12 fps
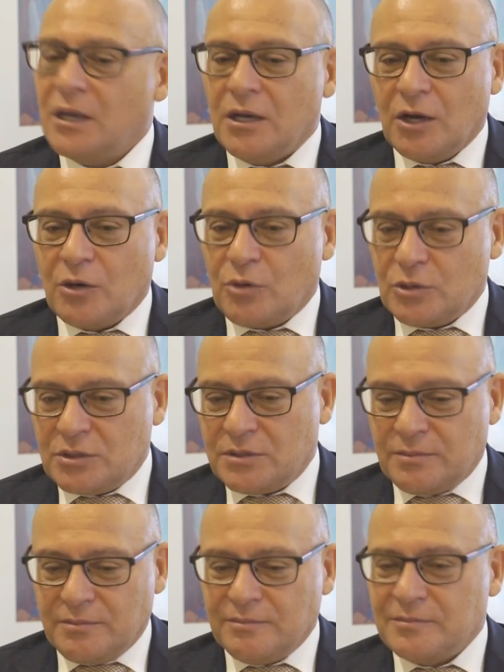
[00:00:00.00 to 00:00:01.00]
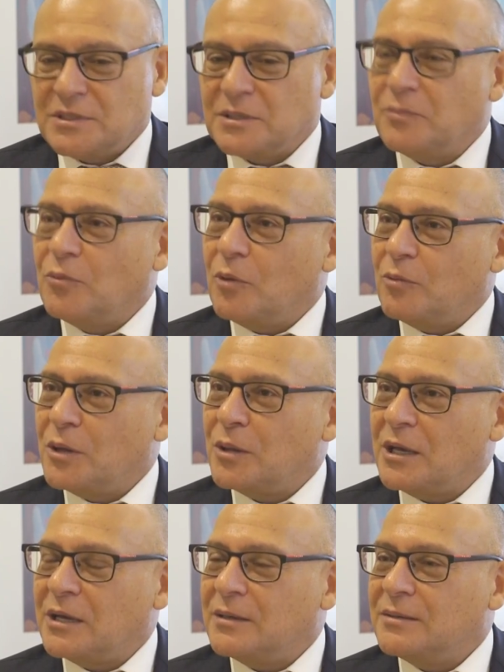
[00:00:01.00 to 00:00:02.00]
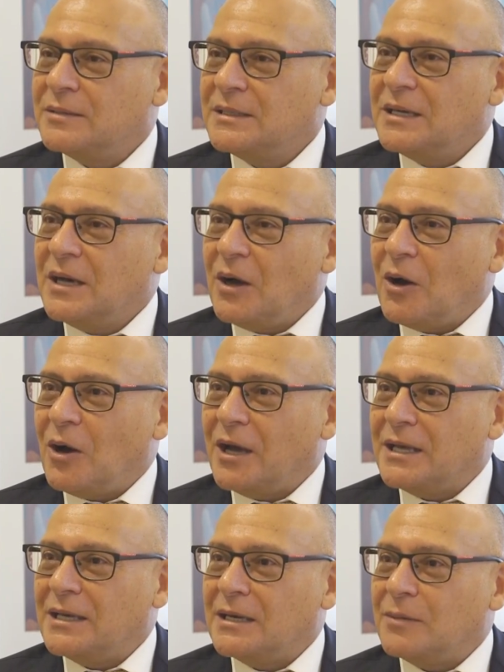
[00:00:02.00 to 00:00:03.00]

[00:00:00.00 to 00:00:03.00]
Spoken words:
across some what we think are high